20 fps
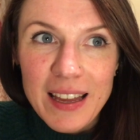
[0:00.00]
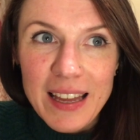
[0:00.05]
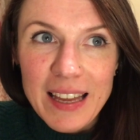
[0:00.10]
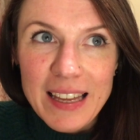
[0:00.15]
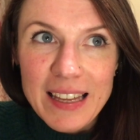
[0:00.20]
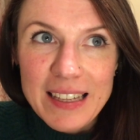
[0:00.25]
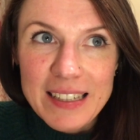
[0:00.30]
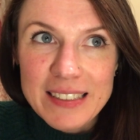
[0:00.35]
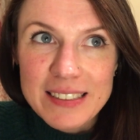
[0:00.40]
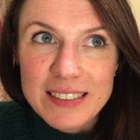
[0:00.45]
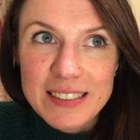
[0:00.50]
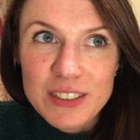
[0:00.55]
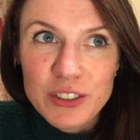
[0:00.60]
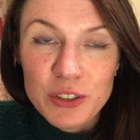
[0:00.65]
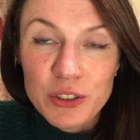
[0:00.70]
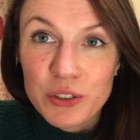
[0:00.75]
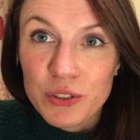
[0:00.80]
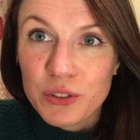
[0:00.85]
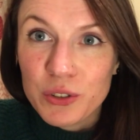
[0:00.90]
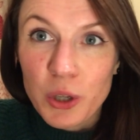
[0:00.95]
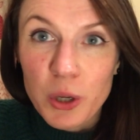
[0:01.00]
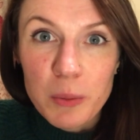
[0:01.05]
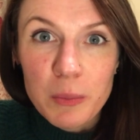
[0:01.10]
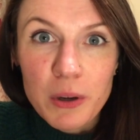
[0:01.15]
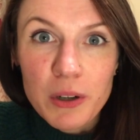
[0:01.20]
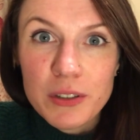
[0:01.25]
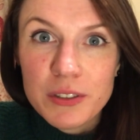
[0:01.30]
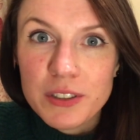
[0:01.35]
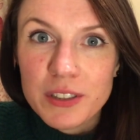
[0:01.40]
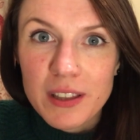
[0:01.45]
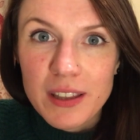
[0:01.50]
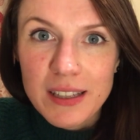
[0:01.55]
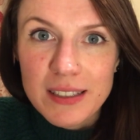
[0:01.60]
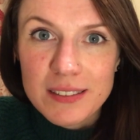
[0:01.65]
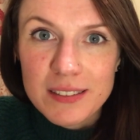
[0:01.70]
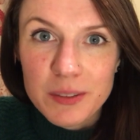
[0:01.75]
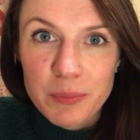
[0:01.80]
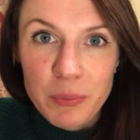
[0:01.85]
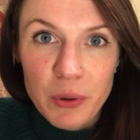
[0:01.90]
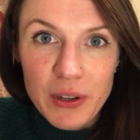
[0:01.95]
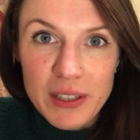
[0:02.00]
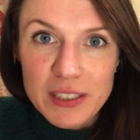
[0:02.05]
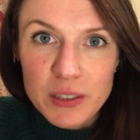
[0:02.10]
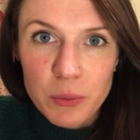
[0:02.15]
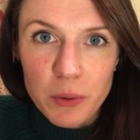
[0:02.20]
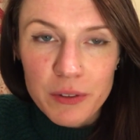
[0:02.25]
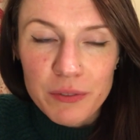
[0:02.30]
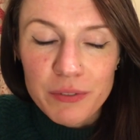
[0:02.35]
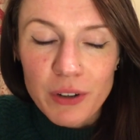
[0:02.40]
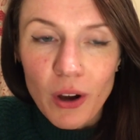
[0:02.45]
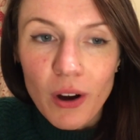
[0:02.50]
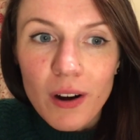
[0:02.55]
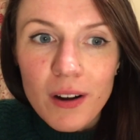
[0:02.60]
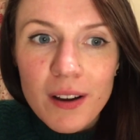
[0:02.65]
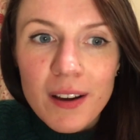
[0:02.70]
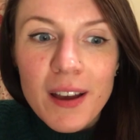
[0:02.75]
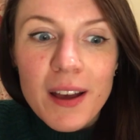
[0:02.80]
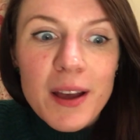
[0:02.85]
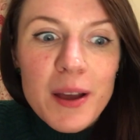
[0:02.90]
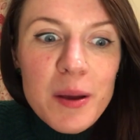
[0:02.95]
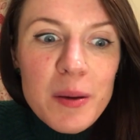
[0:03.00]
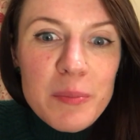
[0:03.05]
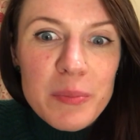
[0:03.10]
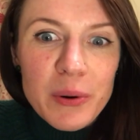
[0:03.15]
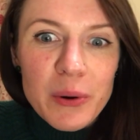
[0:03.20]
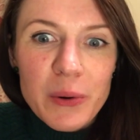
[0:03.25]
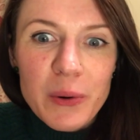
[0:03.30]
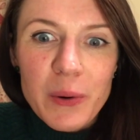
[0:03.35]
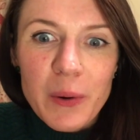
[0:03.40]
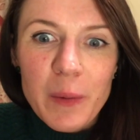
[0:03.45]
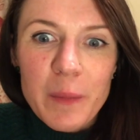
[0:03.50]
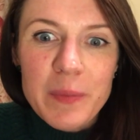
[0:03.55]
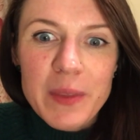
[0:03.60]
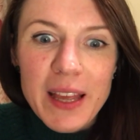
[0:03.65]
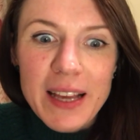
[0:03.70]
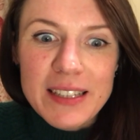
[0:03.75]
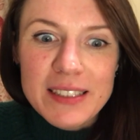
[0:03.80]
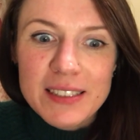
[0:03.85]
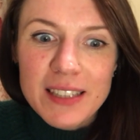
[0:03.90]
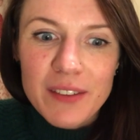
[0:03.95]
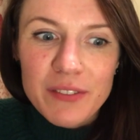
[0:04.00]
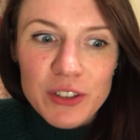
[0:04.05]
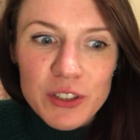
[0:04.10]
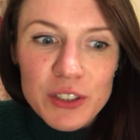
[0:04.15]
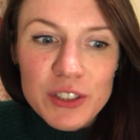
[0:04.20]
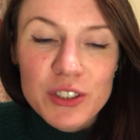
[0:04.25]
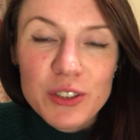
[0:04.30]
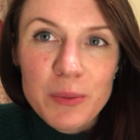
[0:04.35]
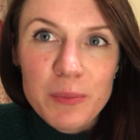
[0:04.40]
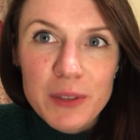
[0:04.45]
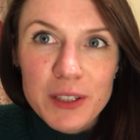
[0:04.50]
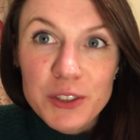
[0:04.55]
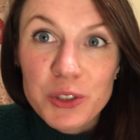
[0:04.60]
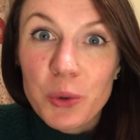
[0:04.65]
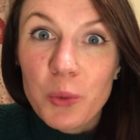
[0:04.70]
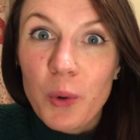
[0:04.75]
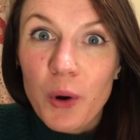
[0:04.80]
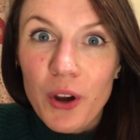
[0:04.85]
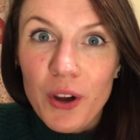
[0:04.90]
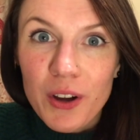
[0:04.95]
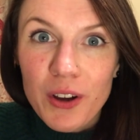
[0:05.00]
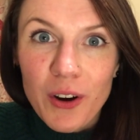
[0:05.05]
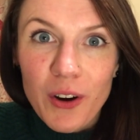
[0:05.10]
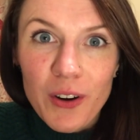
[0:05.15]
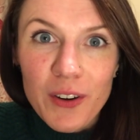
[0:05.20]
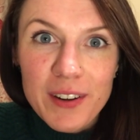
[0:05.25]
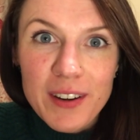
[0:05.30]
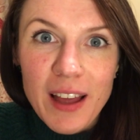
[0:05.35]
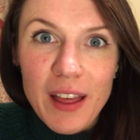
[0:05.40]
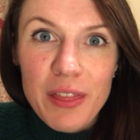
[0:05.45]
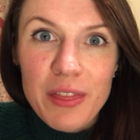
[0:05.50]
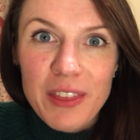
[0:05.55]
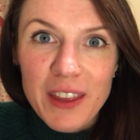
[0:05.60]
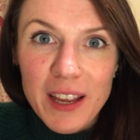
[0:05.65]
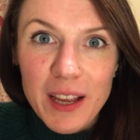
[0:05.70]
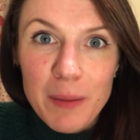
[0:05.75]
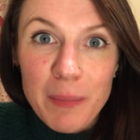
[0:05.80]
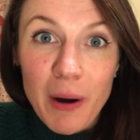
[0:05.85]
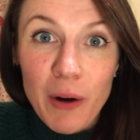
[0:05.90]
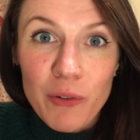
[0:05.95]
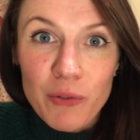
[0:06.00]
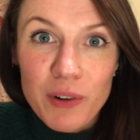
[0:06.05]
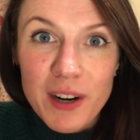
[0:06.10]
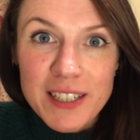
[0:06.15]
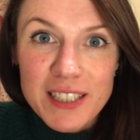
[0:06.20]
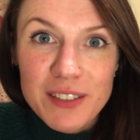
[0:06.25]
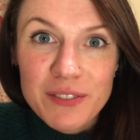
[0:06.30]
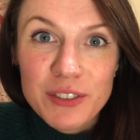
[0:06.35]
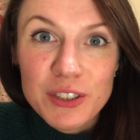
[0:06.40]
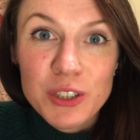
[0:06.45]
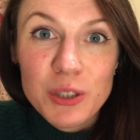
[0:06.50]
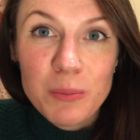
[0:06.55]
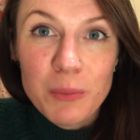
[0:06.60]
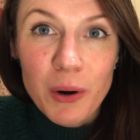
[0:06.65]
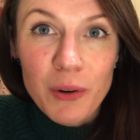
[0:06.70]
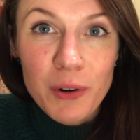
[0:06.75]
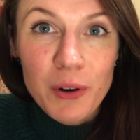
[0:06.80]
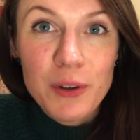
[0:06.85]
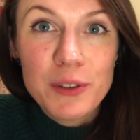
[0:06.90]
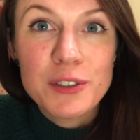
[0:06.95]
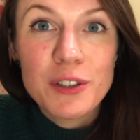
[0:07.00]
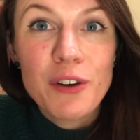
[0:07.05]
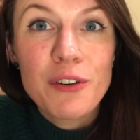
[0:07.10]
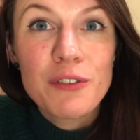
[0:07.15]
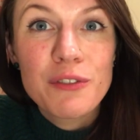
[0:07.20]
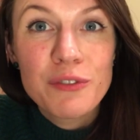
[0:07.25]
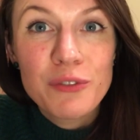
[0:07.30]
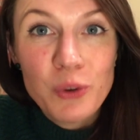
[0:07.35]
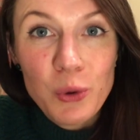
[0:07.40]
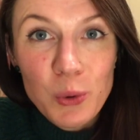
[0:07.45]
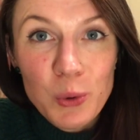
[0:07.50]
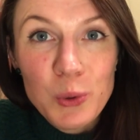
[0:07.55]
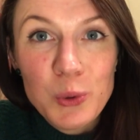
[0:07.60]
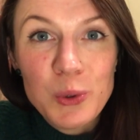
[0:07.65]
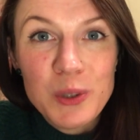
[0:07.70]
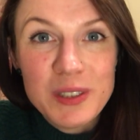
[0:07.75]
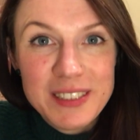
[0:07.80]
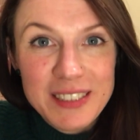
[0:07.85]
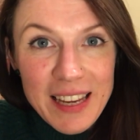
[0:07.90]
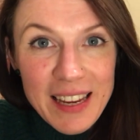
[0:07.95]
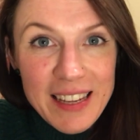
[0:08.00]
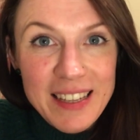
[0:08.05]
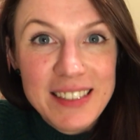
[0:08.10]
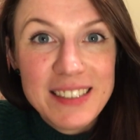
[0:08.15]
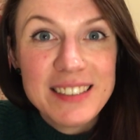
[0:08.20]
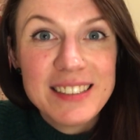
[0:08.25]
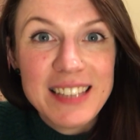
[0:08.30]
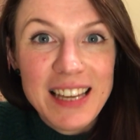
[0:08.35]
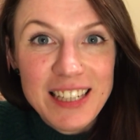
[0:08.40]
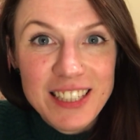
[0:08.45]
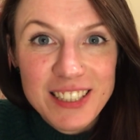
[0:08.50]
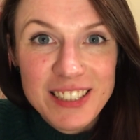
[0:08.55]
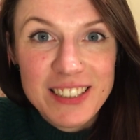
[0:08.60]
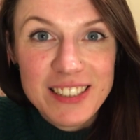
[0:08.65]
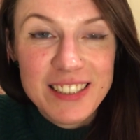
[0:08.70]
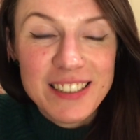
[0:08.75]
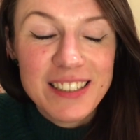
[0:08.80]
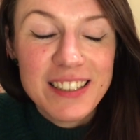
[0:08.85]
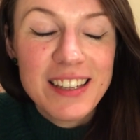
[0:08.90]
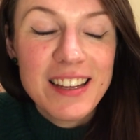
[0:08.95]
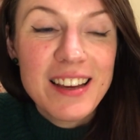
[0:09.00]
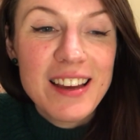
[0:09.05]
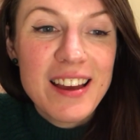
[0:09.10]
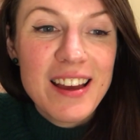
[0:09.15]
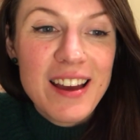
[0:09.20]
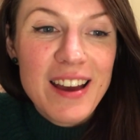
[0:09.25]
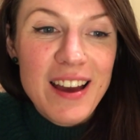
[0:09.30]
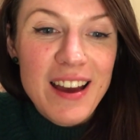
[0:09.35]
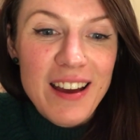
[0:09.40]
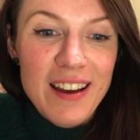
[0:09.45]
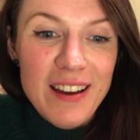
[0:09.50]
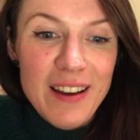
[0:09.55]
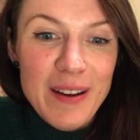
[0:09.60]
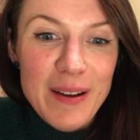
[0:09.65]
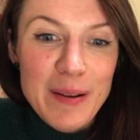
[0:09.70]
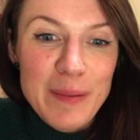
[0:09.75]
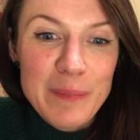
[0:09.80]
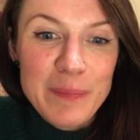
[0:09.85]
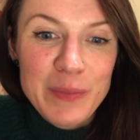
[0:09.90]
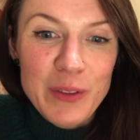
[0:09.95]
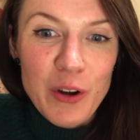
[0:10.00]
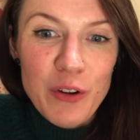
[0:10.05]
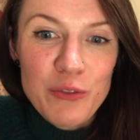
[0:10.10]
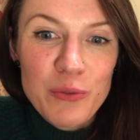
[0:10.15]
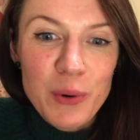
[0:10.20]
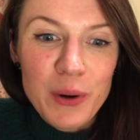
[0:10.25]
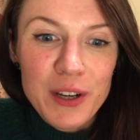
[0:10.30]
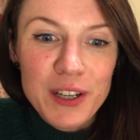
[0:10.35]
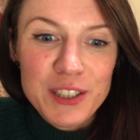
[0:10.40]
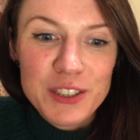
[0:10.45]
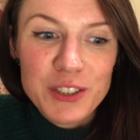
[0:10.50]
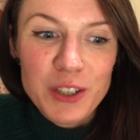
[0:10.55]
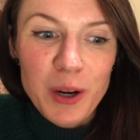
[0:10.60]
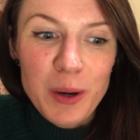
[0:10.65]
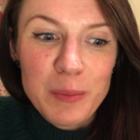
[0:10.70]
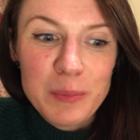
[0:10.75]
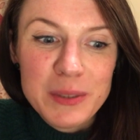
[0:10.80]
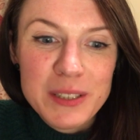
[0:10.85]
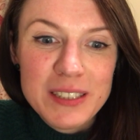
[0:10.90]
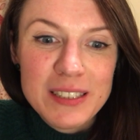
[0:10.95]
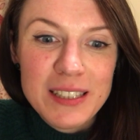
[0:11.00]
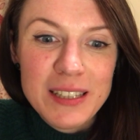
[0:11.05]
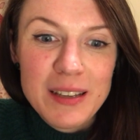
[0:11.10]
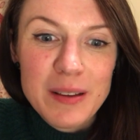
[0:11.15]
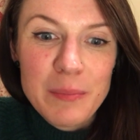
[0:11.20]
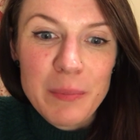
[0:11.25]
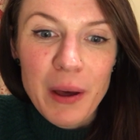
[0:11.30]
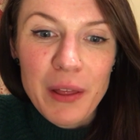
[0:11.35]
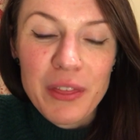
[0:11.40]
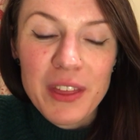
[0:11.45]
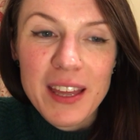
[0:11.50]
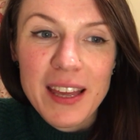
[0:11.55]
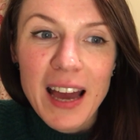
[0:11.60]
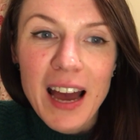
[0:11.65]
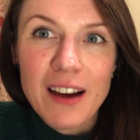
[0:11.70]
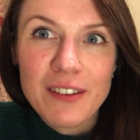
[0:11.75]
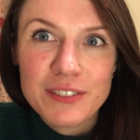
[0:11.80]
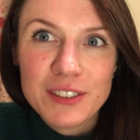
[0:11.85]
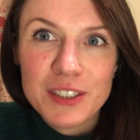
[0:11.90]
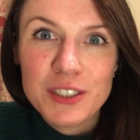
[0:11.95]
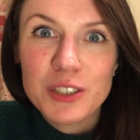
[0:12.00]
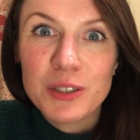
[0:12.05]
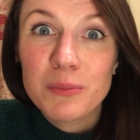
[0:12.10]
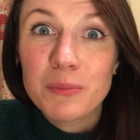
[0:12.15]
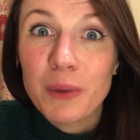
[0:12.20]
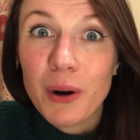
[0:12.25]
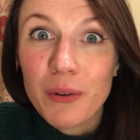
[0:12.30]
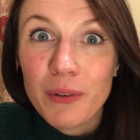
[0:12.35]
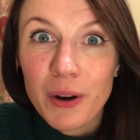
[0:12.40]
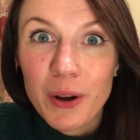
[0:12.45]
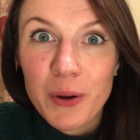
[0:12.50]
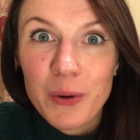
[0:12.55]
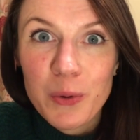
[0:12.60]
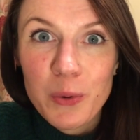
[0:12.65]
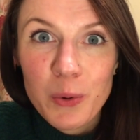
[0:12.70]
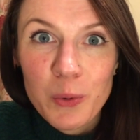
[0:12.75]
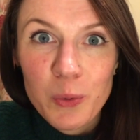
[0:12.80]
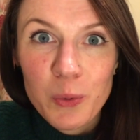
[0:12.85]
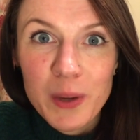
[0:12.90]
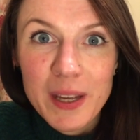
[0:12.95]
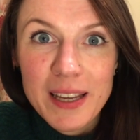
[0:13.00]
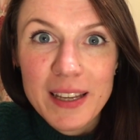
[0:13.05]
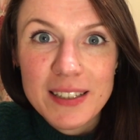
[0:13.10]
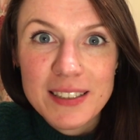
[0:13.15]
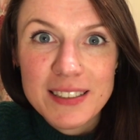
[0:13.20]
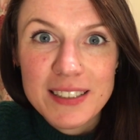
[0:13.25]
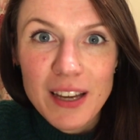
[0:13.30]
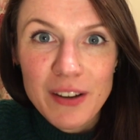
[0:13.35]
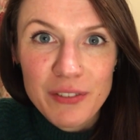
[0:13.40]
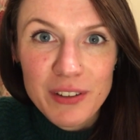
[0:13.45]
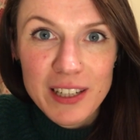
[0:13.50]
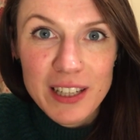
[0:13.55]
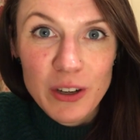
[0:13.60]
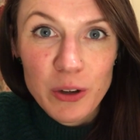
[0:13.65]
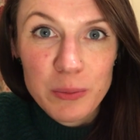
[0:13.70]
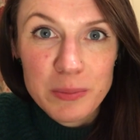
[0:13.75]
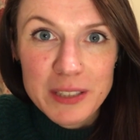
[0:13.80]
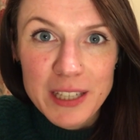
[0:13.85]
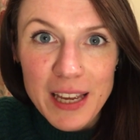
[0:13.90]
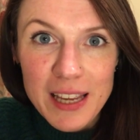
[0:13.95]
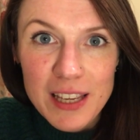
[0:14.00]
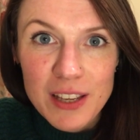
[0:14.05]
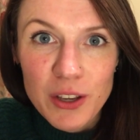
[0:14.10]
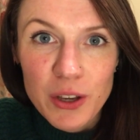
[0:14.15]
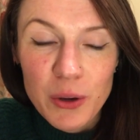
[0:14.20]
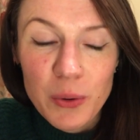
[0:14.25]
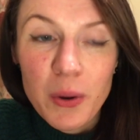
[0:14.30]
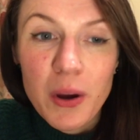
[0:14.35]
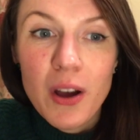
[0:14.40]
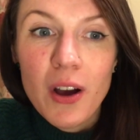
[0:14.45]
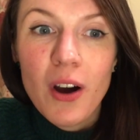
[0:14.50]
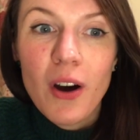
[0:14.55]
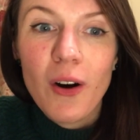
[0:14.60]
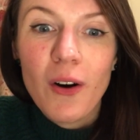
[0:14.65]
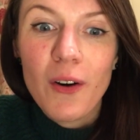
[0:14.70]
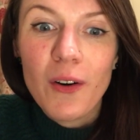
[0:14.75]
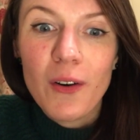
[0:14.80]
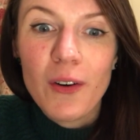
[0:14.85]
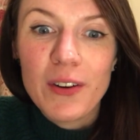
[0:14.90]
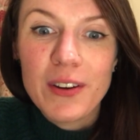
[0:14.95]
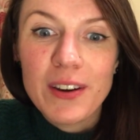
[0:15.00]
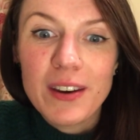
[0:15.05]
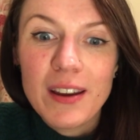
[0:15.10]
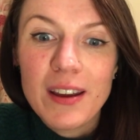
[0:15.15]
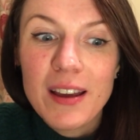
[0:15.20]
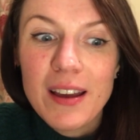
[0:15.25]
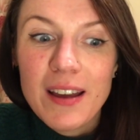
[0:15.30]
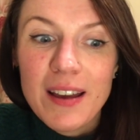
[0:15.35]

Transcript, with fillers: it's just too much I think to put into one vlog but it's given us something to work on and think about ready for tomorrow's full day session um, of workshops but I think after tomorrow we can definitely update you on